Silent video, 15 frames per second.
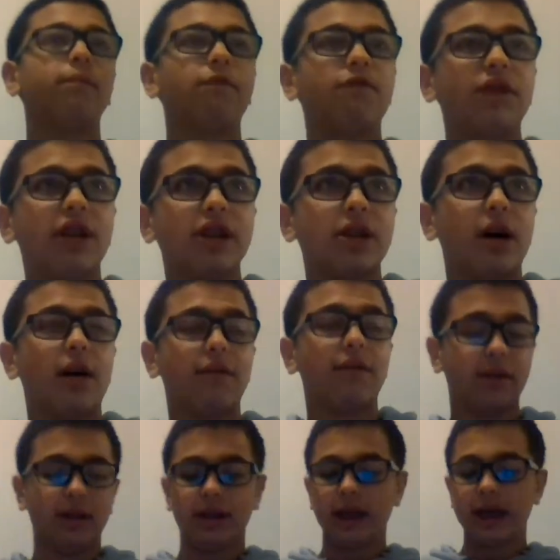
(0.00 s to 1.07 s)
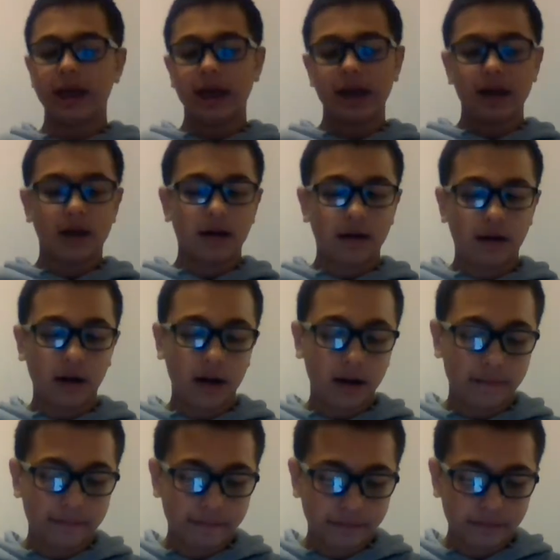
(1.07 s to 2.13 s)
philosophically.
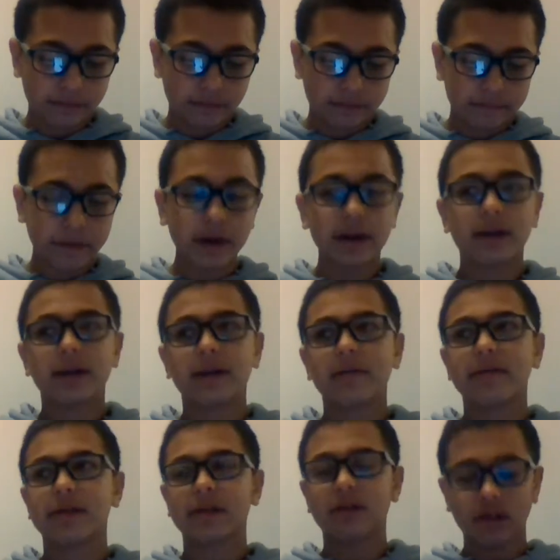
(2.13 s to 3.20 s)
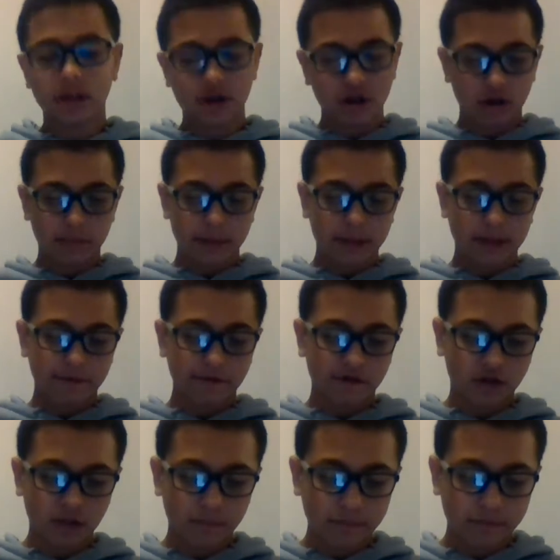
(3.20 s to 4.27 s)
But it was still a charming
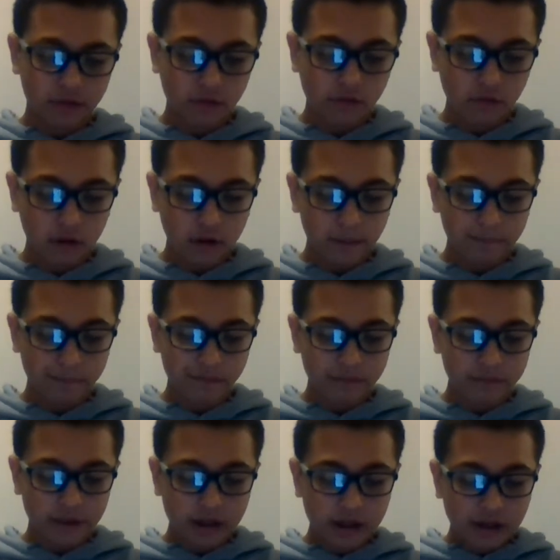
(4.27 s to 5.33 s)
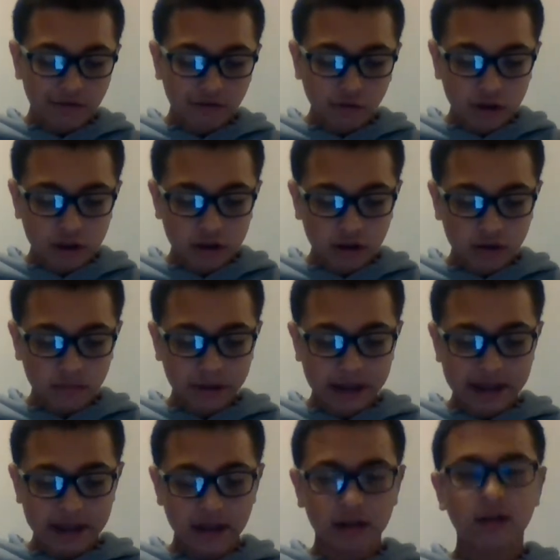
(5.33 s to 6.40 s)
film overall. 43rd
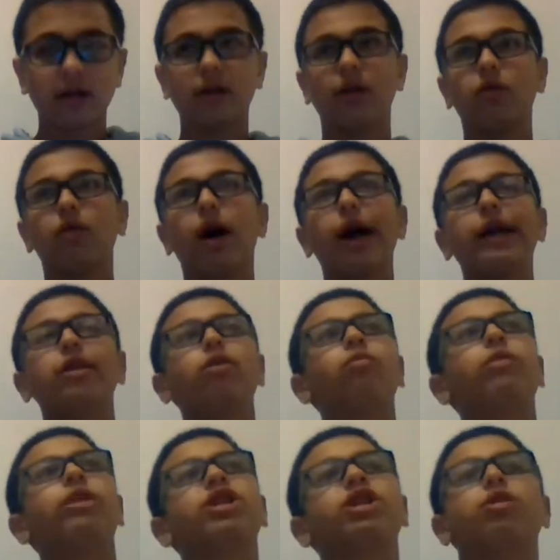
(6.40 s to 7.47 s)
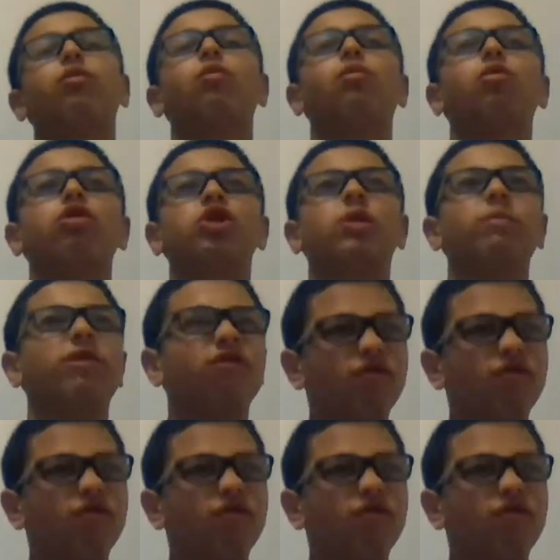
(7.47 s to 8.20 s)
place, The Lion, the Witch, and the Wardrobe. The